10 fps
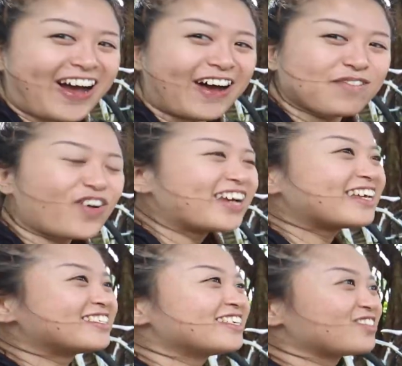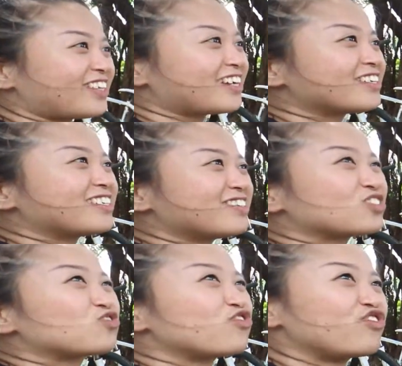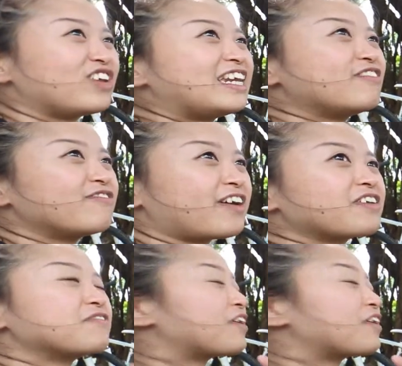I'm quite lazy to cycle today, it's really very